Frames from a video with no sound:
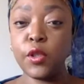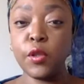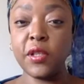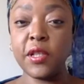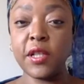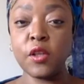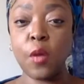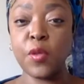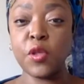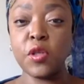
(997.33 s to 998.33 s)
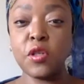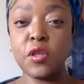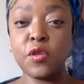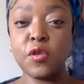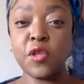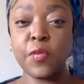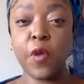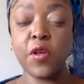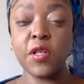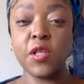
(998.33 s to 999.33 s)
you'll get an opportunity to
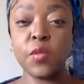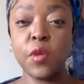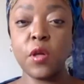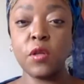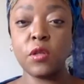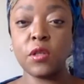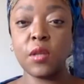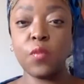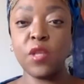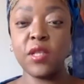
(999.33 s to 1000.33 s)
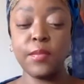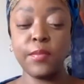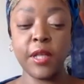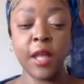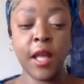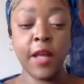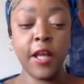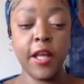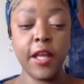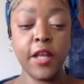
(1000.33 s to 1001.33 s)
respond as well, Dr. Moeti. But
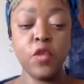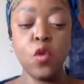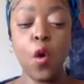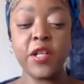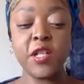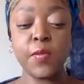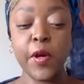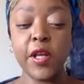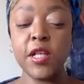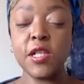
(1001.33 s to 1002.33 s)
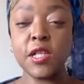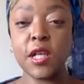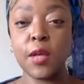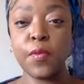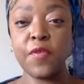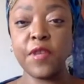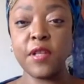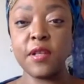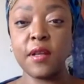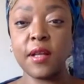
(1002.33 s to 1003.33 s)
in your experience,
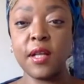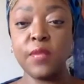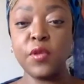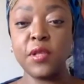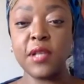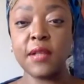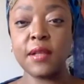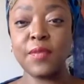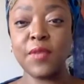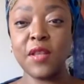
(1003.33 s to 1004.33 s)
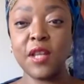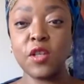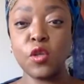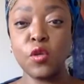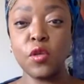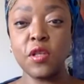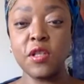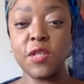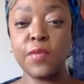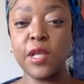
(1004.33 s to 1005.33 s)
Professor Kaleebu, is that something that you
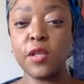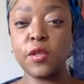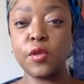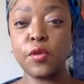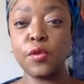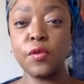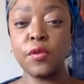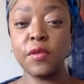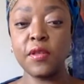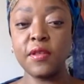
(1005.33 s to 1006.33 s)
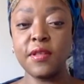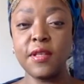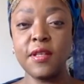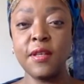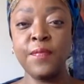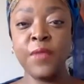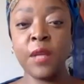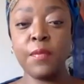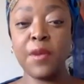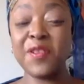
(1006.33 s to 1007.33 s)
can speak to, the
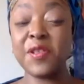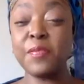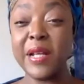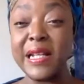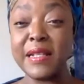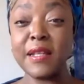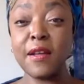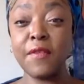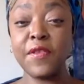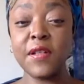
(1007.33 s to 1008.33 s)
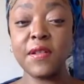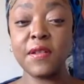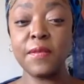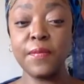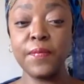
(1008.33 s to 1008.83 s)
possibility of this?